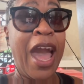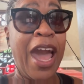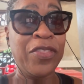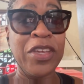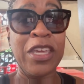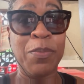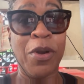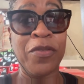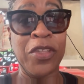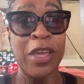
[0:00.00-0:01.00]
I think he
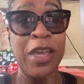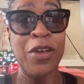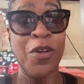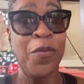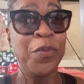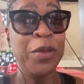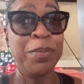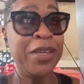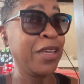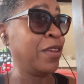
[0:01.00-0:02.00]
brought the hell,
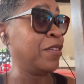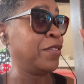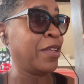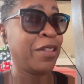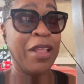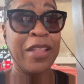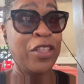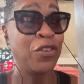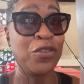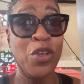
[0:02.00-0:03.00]
because
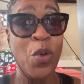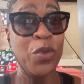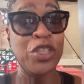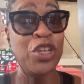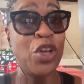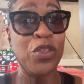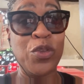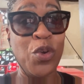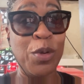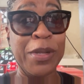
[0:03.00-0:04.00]
there's no,
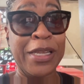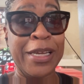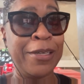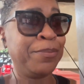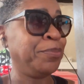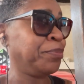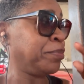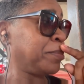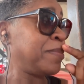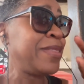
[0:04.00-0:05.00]
normally
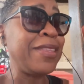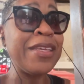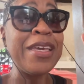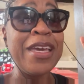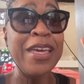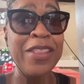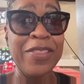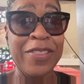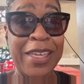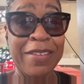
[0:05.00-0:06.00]

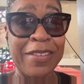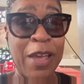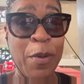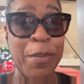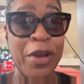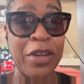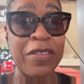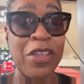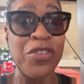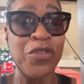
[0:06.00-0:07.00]
these type of
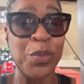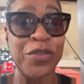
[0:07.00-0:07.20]
markets are just